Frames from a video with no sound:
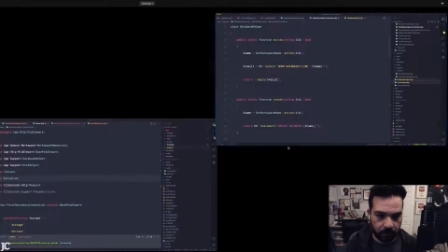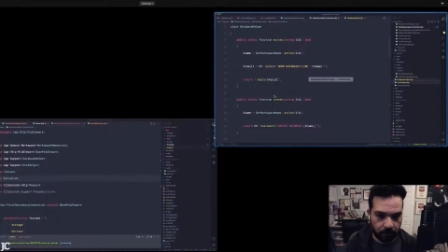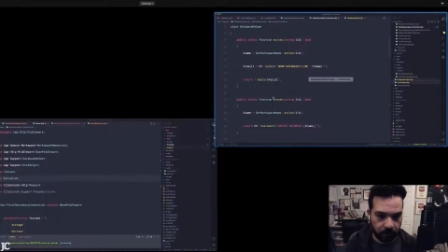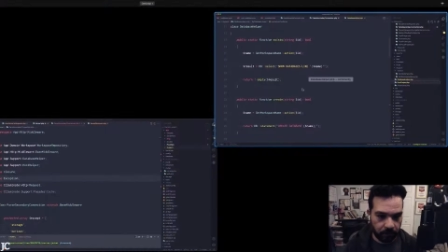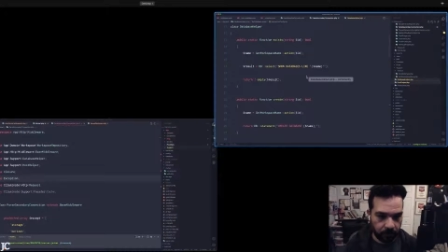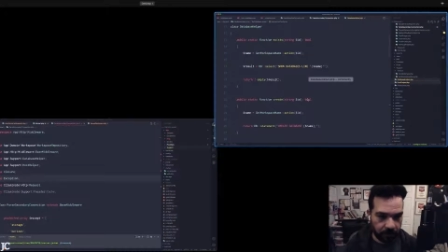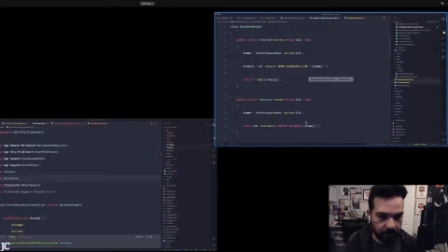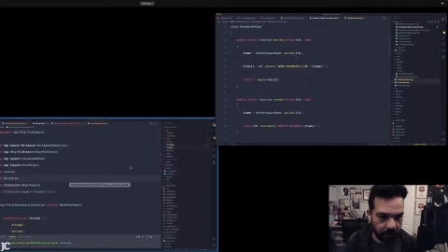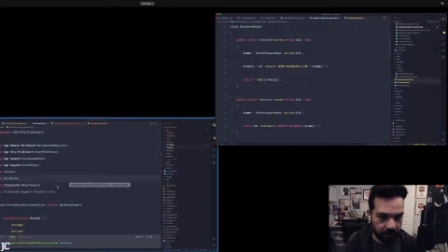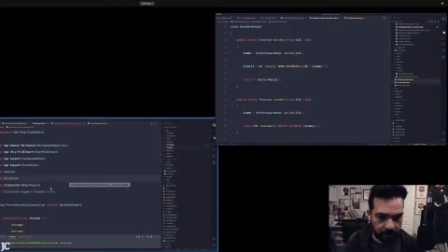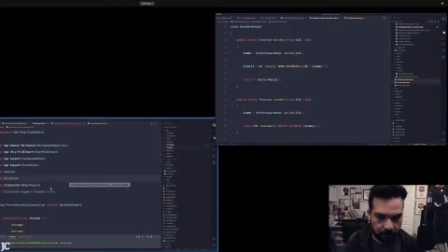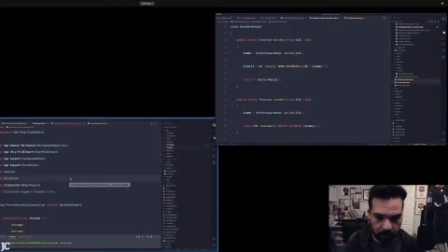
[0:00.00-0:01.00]
Pull
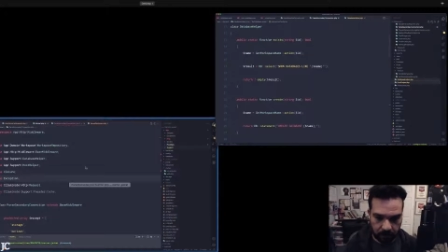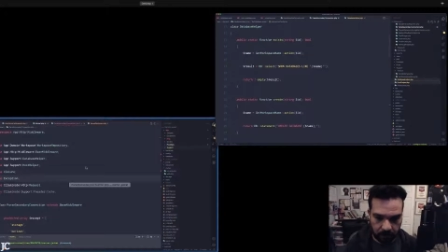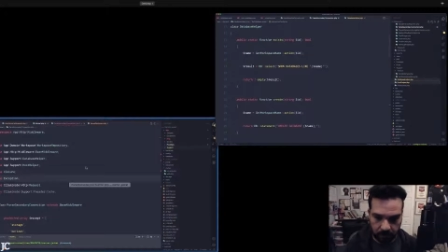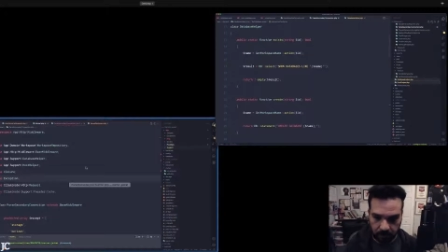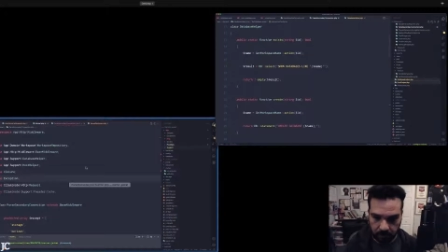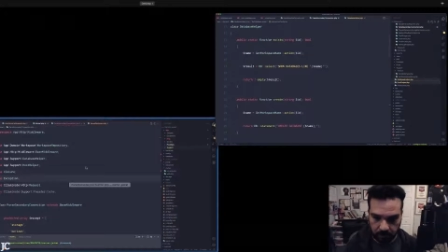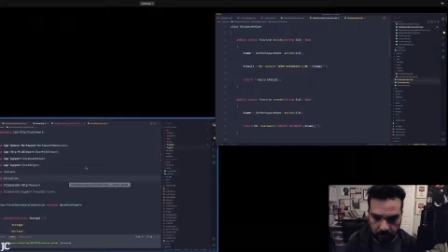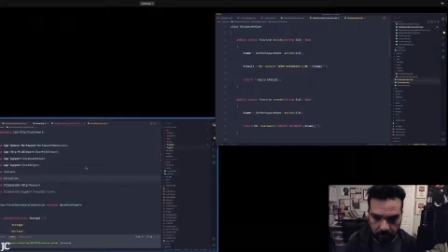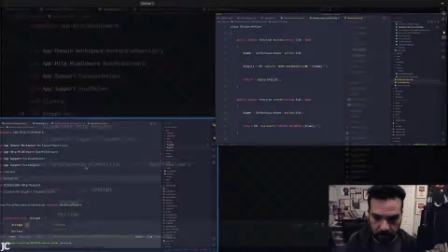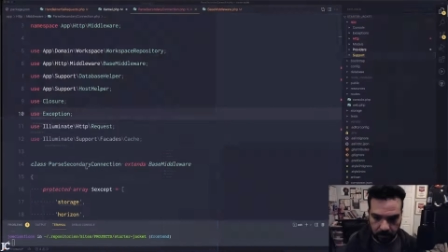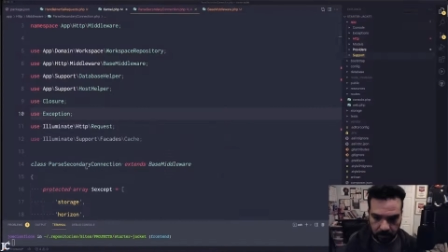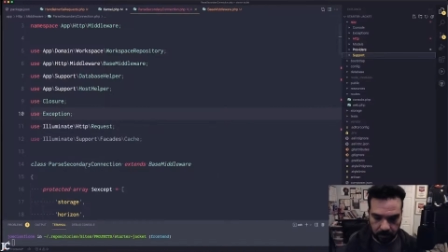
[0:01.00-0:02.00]
them
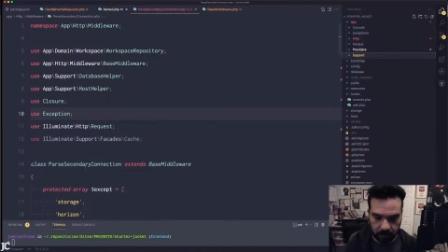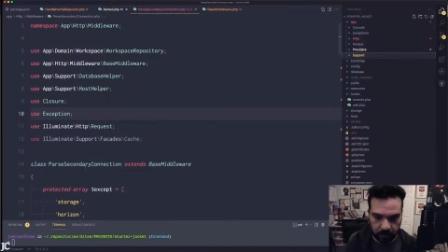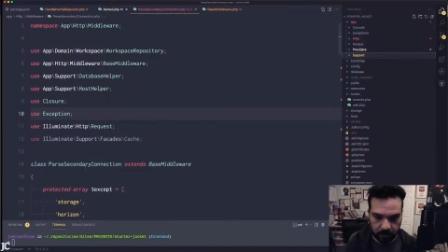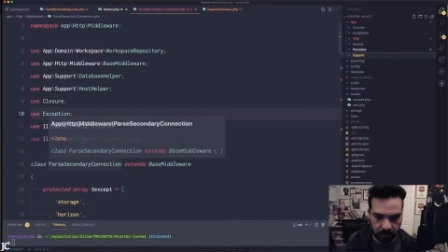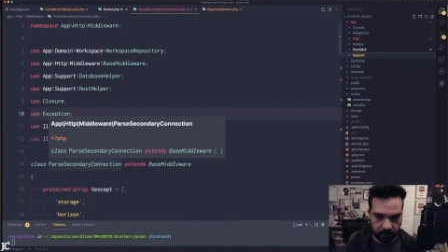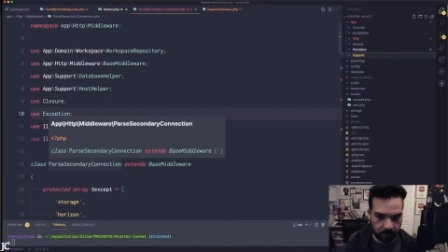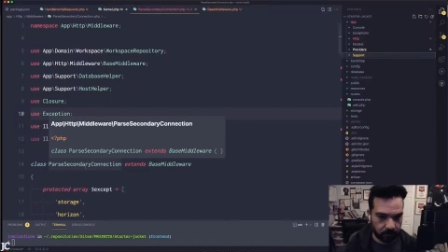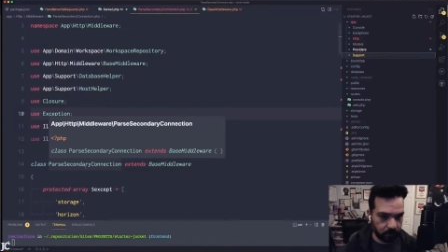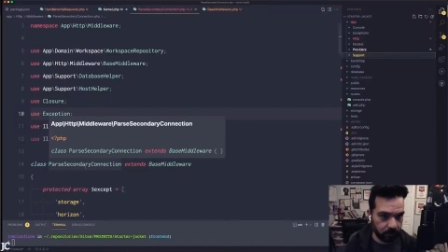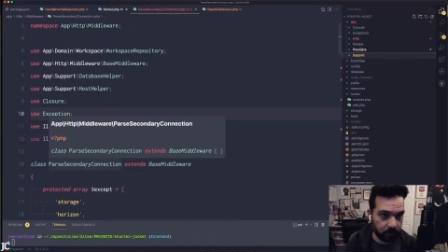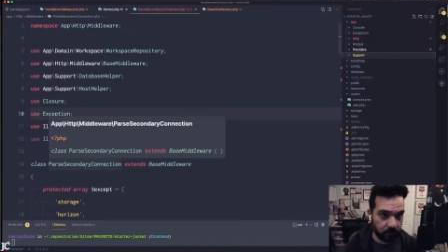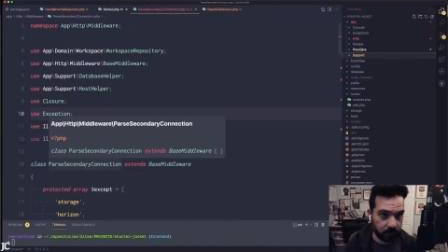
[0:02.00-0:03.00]

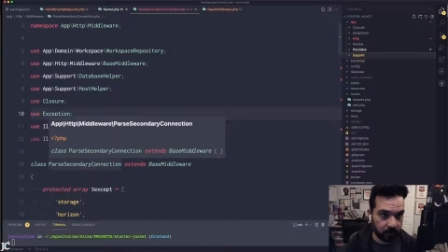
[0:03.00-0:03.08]
into